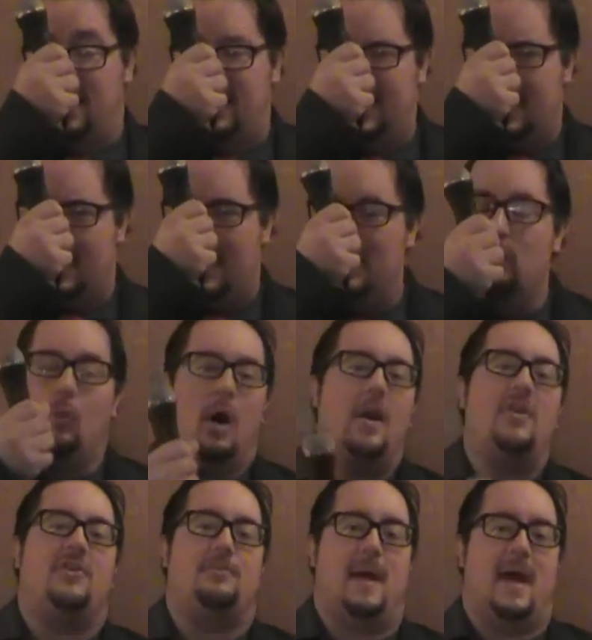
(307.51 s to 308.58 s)
He uh, he
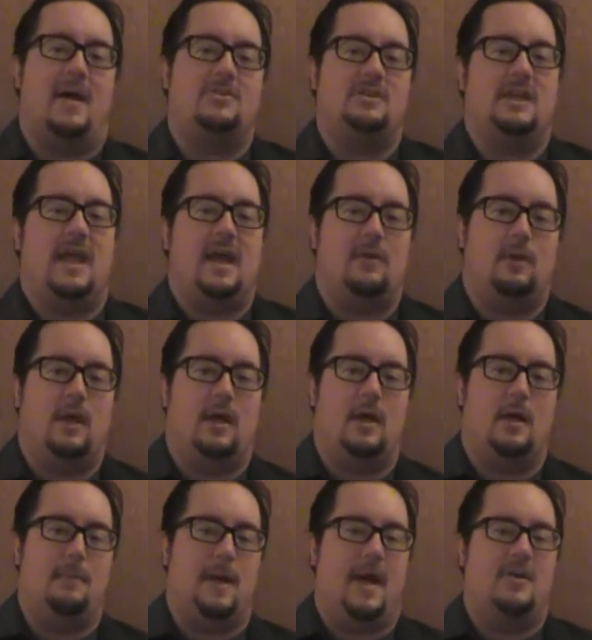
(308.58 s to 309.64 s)
won his match. He had uh,
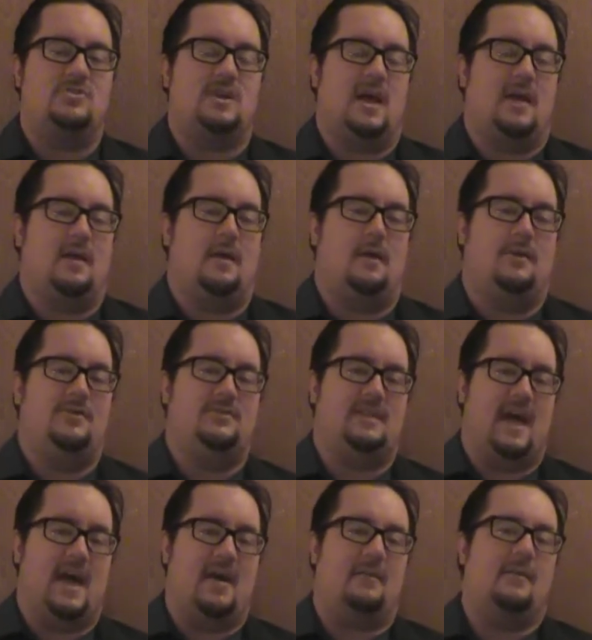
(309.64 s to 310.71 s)
a match at a
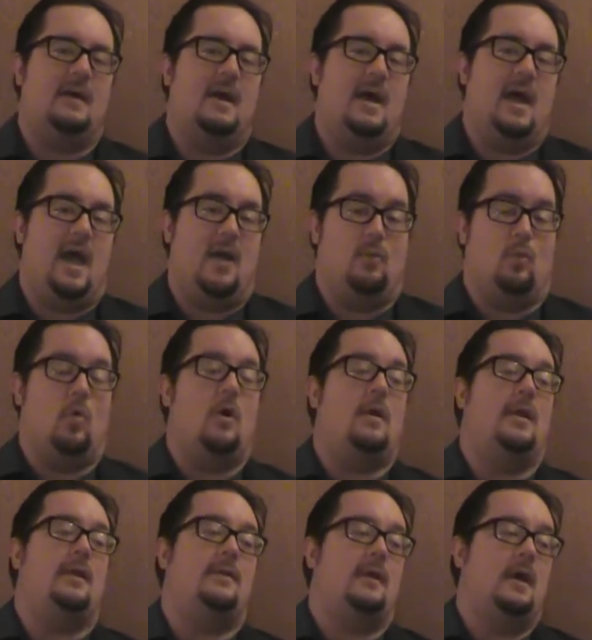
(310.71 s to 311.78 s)
stacked and
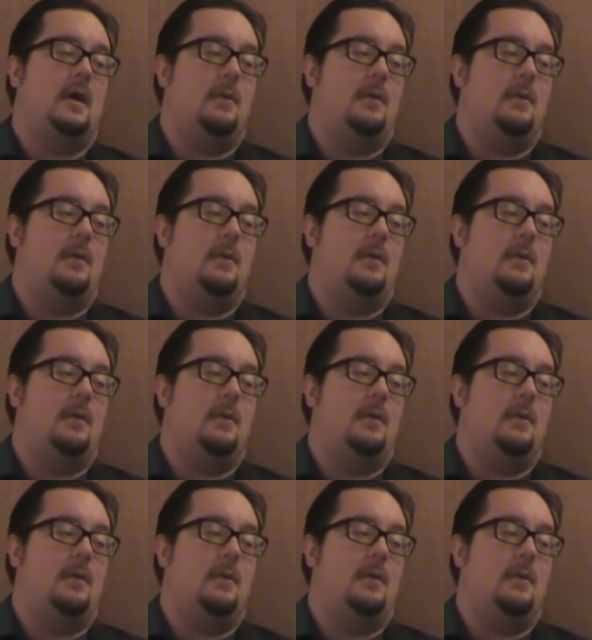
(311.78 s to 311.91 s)
won it.